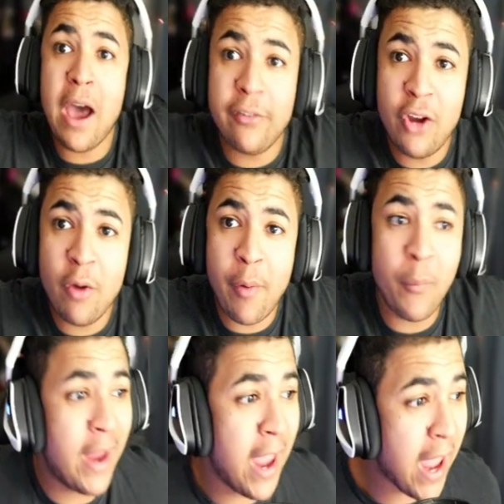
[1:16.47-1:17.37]
of nowhere, we
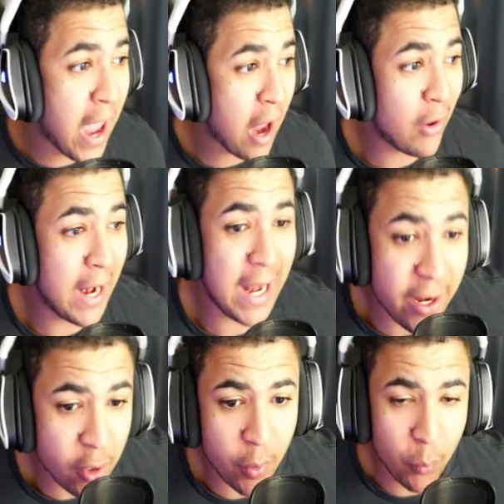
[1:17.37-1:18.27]
hit our
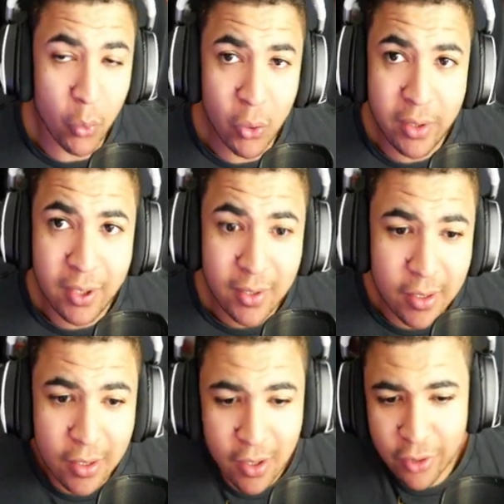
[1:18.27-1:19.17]
ladder reward.
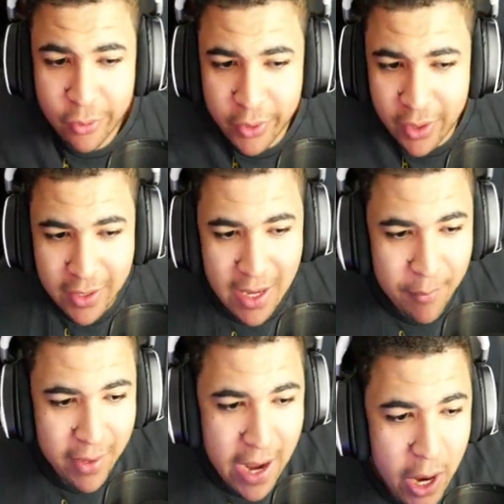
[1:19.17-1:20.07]
So we're going to claim
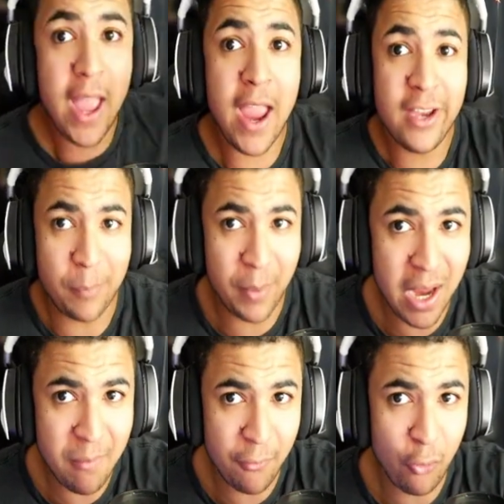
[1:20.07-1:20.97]
it now. It's a
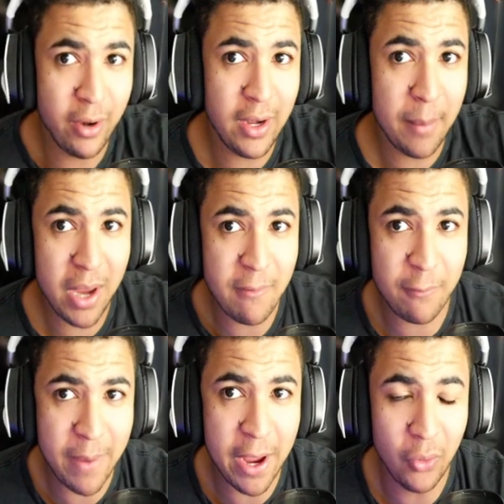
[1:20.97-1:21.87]
behemoth one, behemoth
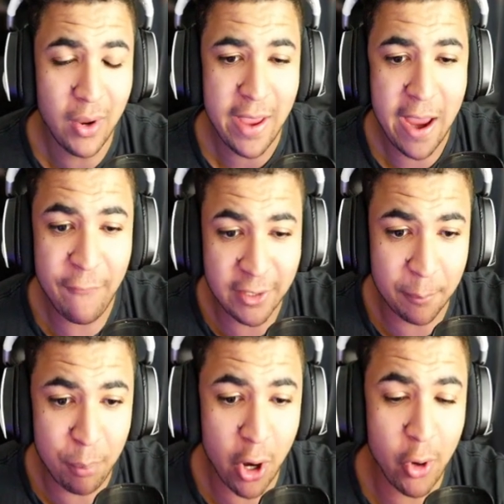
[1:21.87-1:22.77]
male. If it's a
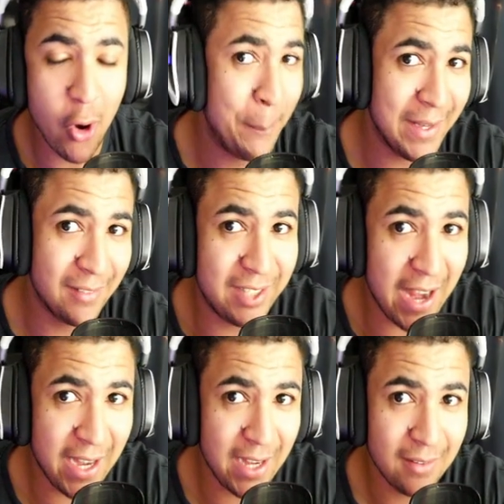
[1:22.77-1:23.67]
pro, it'll be
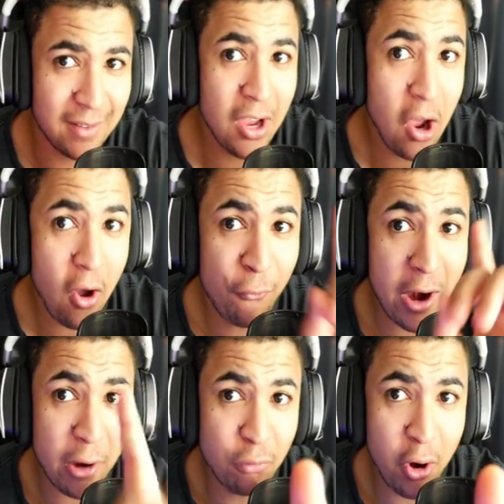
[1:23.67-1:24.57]
insane for
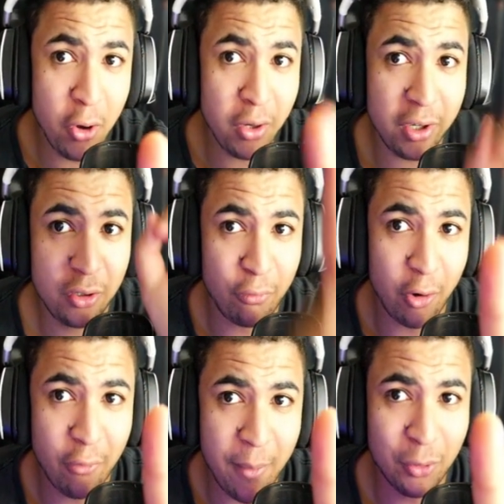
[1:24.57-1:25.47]
our road to Royal
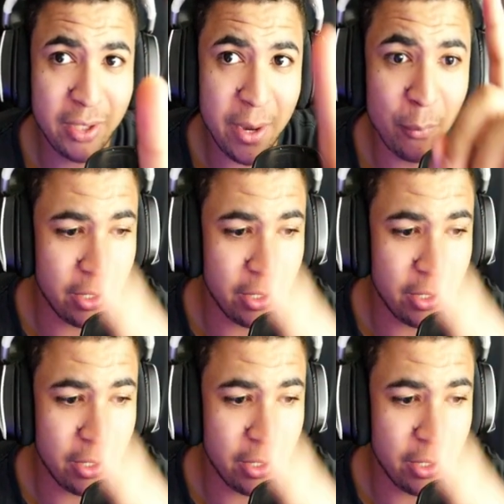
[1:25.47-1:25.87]
Rumble tier when it